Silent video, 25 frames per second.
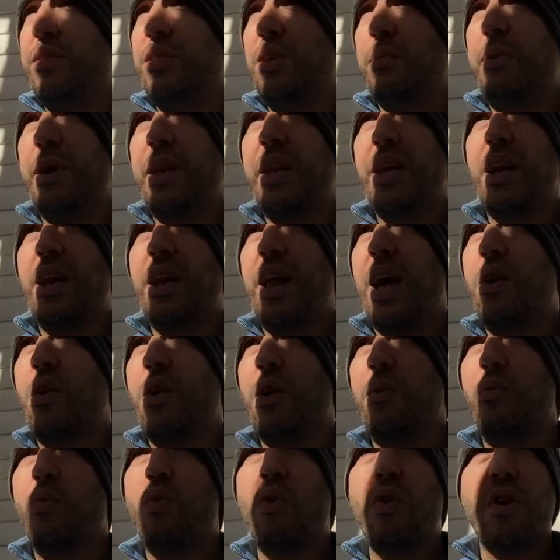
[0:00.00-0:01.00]
Depending on
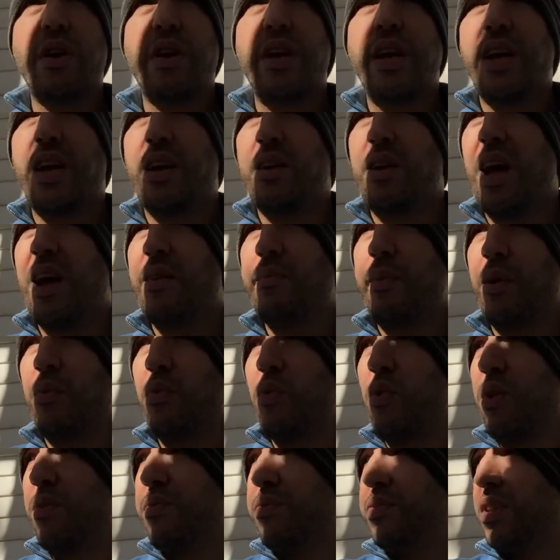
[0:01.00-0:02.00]
how I'm working and how my
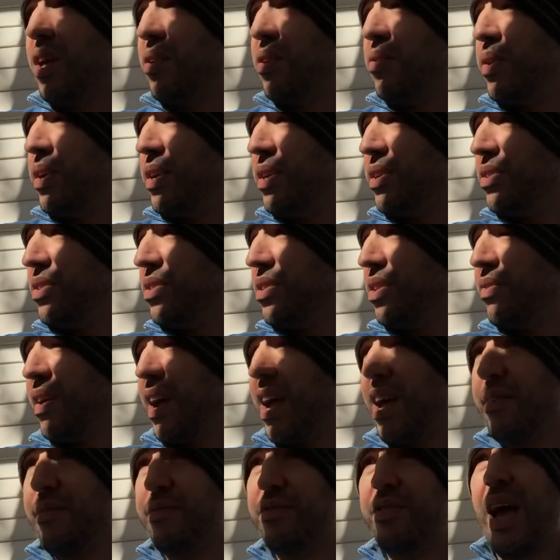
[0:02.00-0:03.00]
workflow is, if
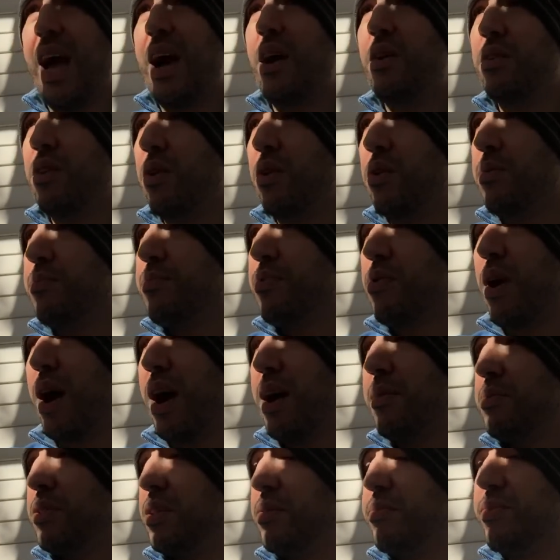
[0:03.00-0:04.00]
I have download
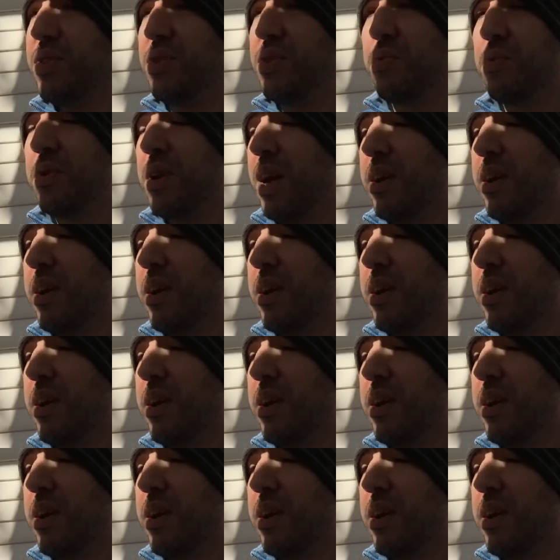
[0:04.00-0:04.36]
problems,